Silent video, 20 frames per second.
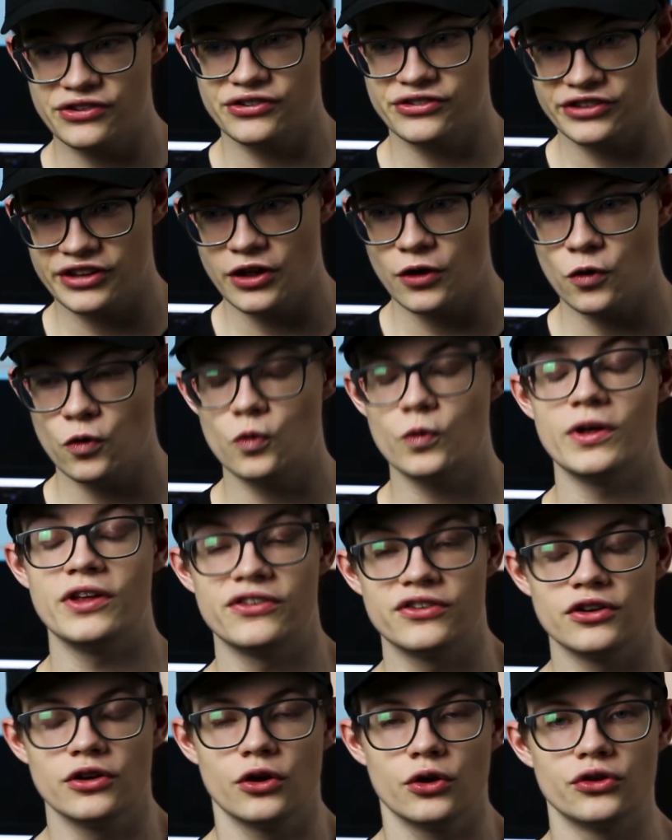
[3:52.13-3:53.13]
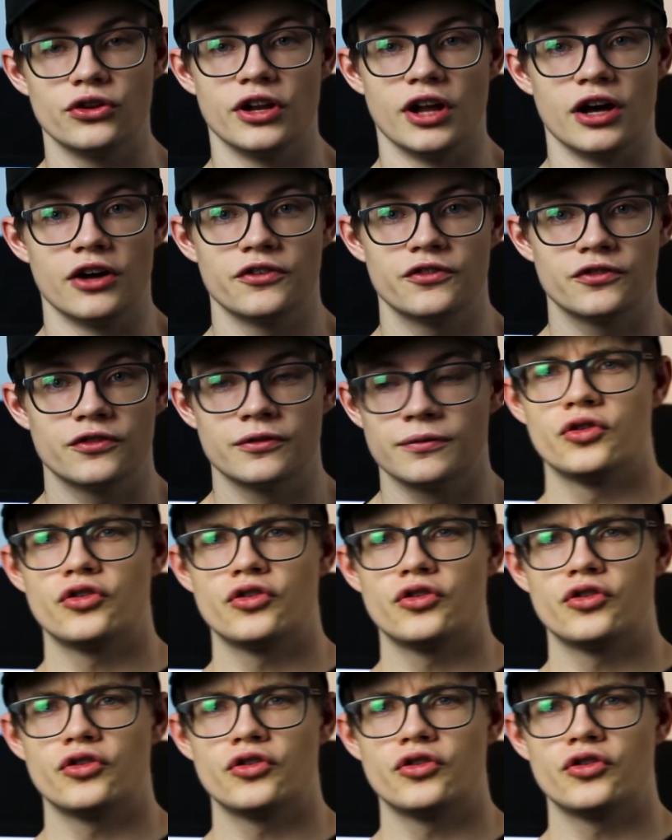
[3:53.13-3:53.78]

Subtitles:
still isn't good enough.